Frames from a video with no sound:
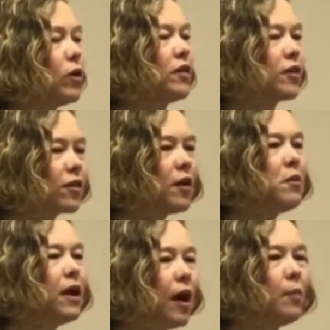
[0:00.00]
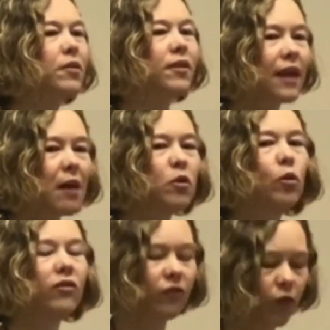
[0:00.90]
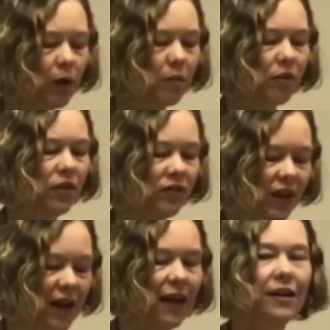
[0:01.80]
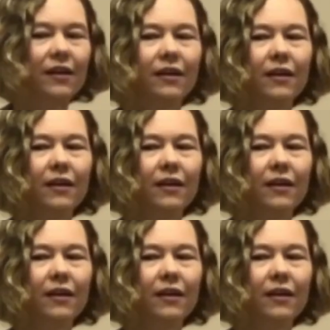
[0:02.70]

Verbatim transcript: who can summon up Samuel from the dead.